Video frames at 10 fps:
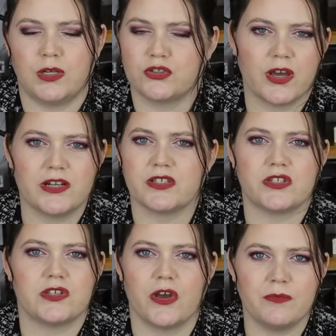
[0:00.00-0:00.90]
I tried it
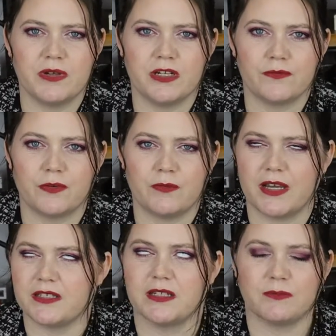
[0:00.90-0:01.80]
so many different
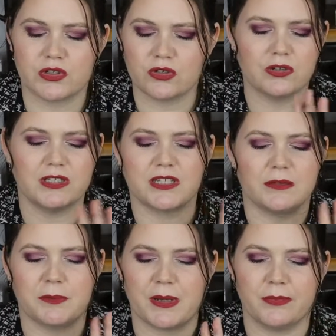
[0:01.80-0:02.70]
ways, and I'm sure there's
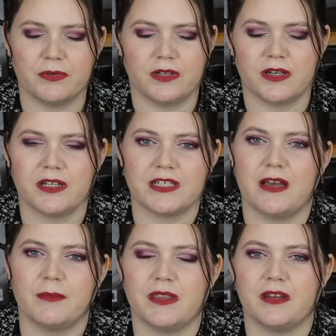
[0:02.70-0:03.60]
going to be people that are going to
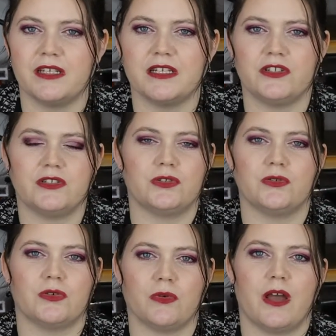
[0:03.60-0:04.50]
tell me that I didn't
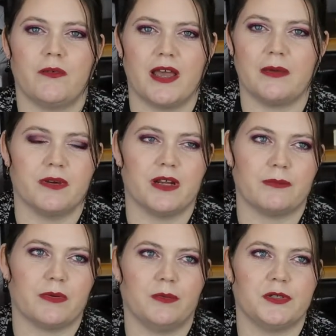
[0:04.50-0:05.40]
do it the right way, but I
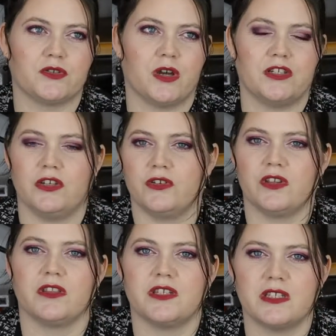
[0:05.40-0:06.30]
probably tried
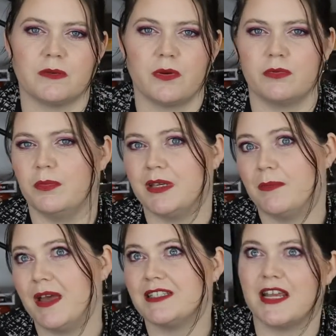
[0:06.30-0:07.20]
using this thing probably
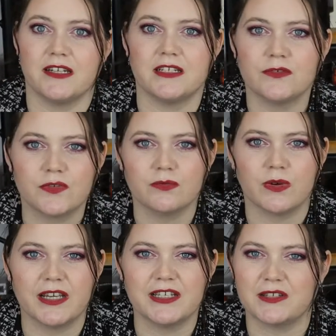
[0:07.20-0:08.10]
about 10 different
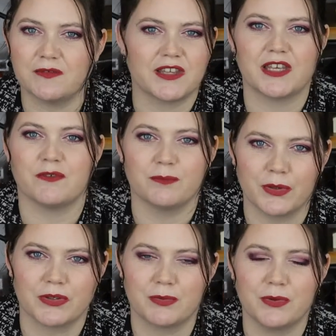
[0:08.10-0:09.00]
ways, if that's even
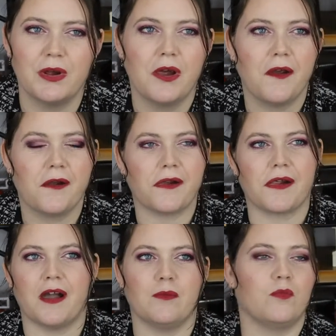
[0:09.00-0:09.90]
possible.
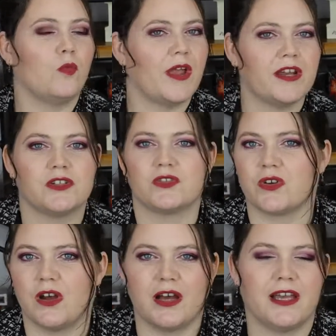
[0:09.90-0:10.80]
Wet,
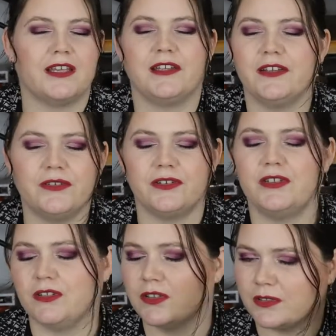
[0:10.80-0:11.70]
dry,
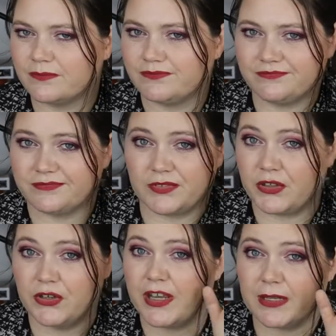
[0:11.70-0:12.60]
you
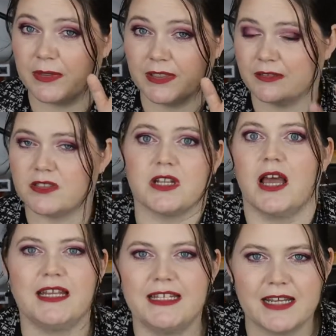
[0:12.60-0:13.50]
name it,
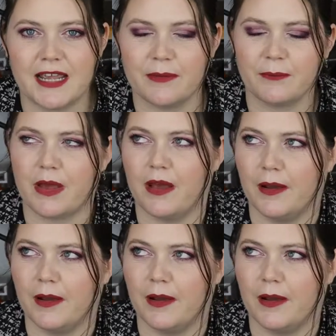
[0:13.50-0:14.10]
slightly damp.